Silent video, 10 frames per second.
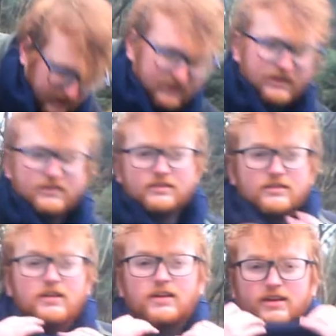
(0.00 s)
this
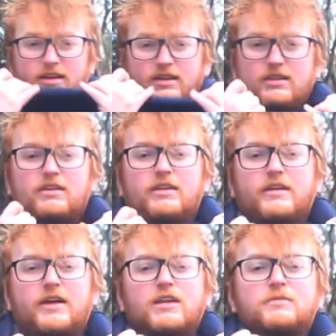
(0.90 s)

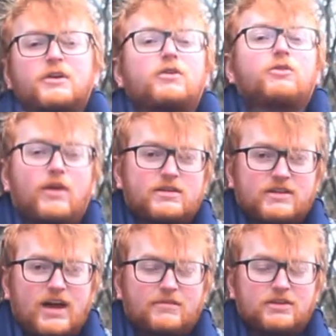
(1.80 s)
has been great to
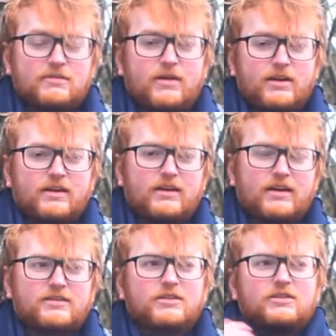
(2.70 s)
have on the bike,
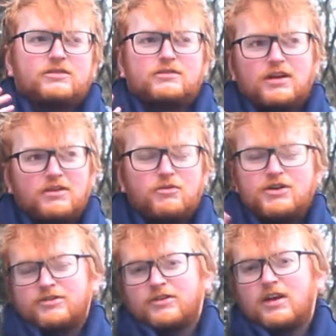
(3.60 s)
as it's still
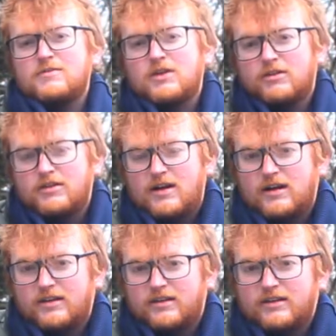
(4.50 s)
winter time here in
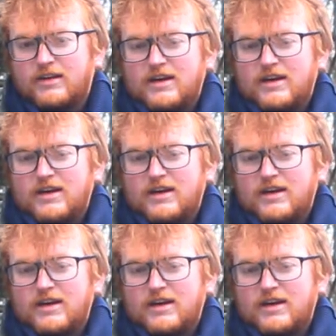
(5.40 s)
Ireland.